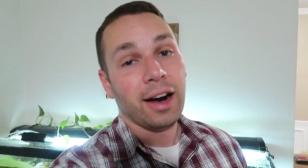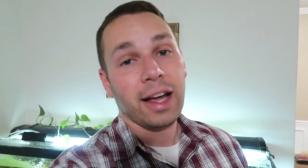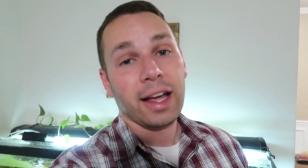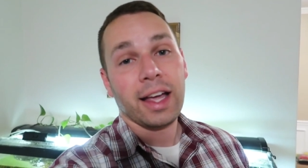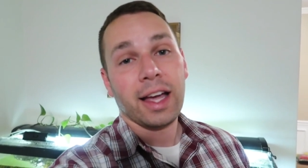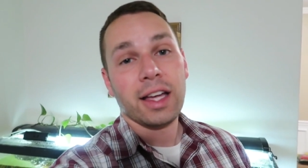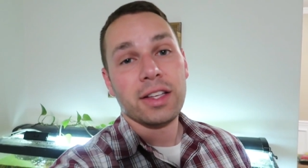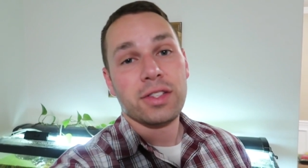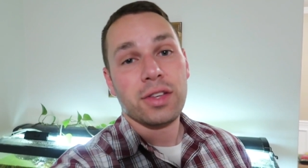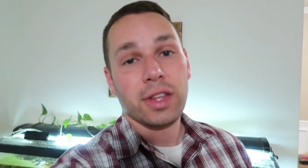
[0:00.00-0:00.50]

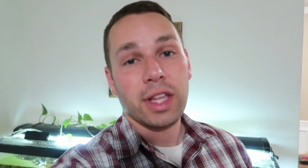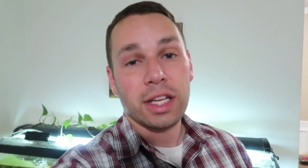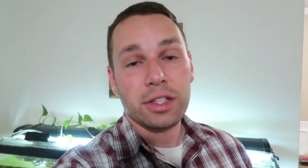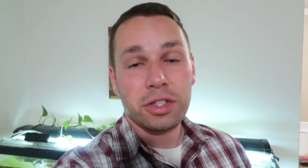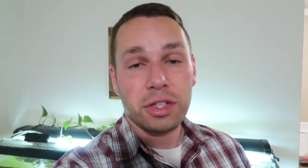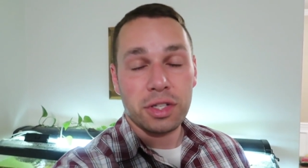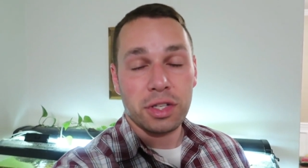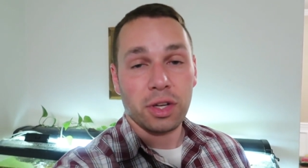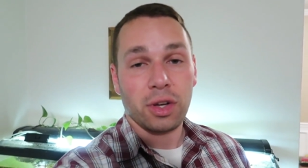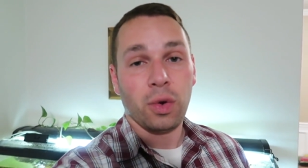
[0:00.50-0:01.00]
Alright guys, so
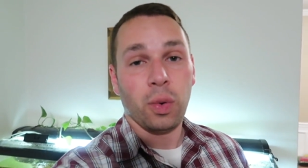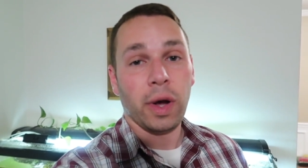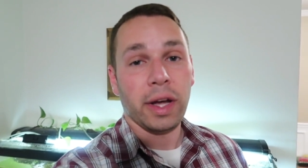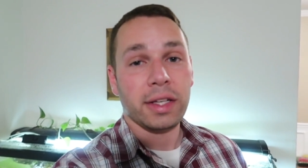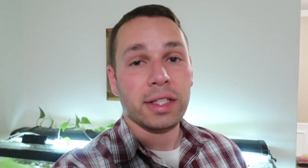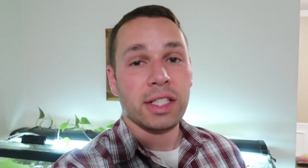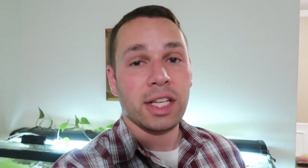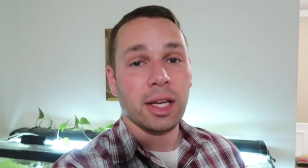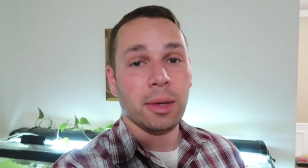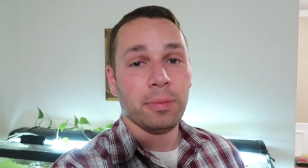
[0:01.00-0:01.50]
that's just a
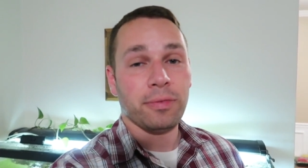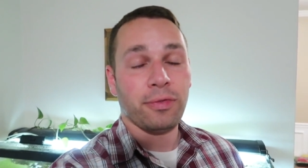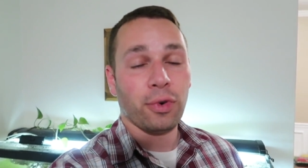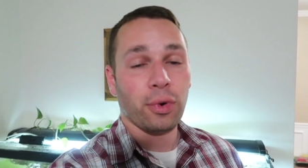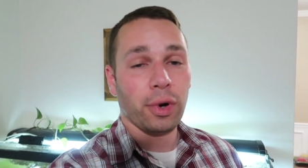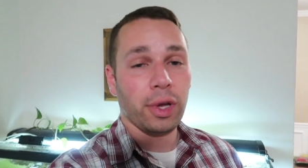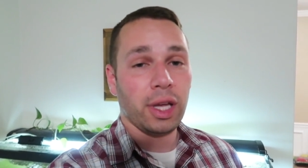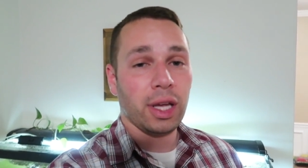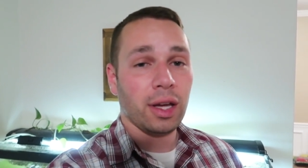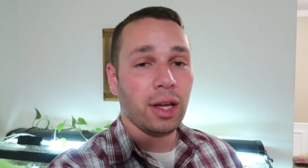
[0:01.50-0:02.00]
quick tip
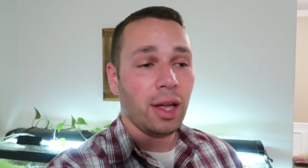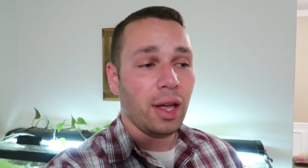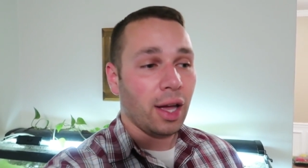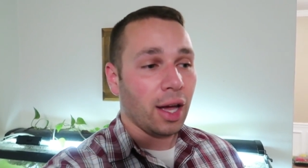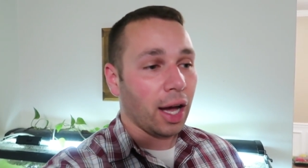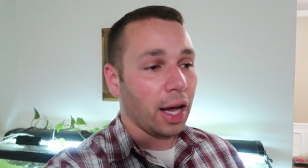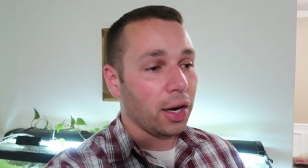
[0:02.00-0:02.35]
for you.